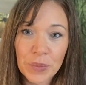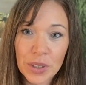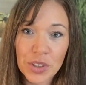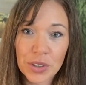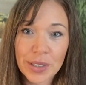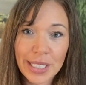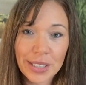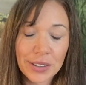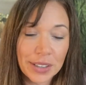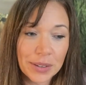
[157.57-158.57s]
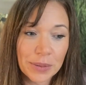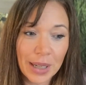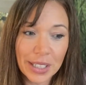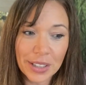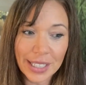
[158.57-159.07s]
during,
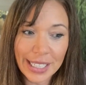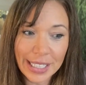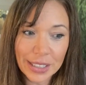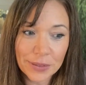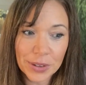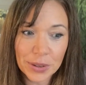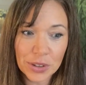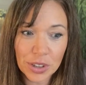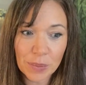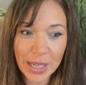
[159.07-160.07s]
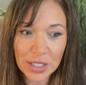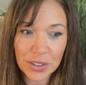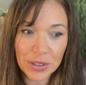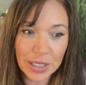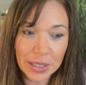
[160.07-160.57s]
while you're eating the food, just make
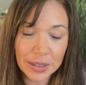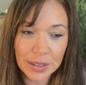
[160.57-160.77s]
sure that,